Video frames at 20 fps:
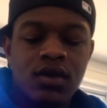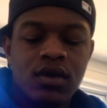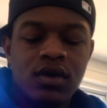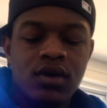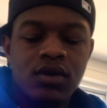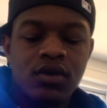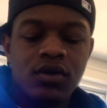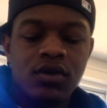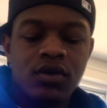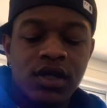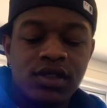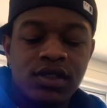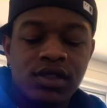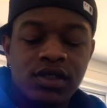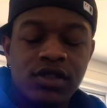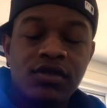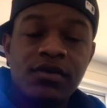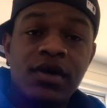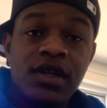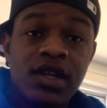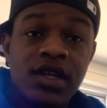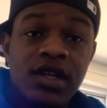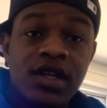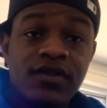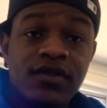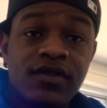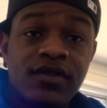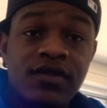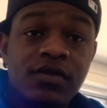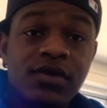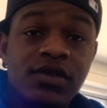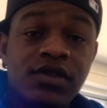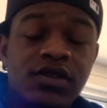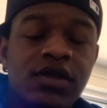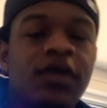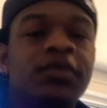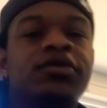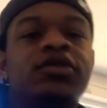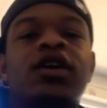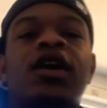you guys will see my next video. It'll be
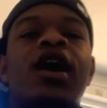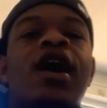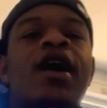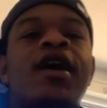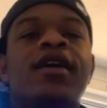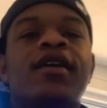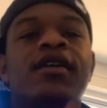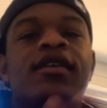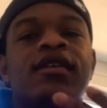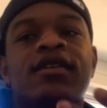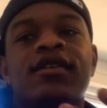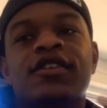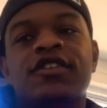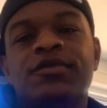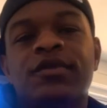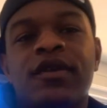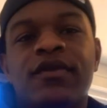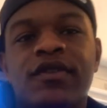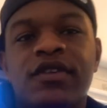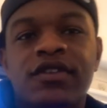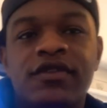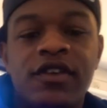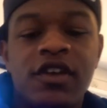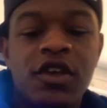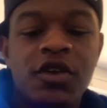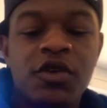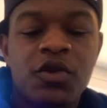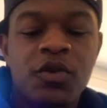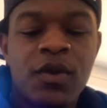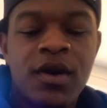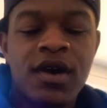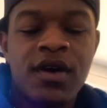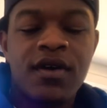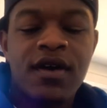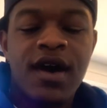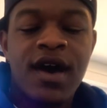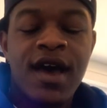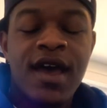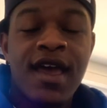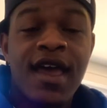so, I'm sorry, I this is my first video in a
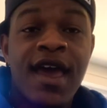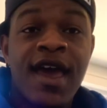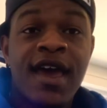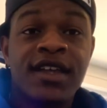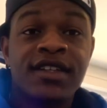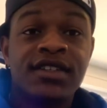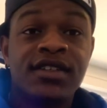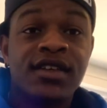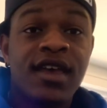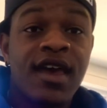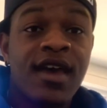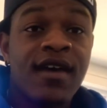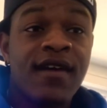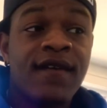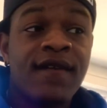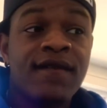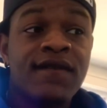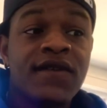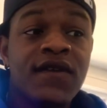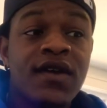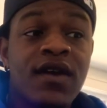while. I actually have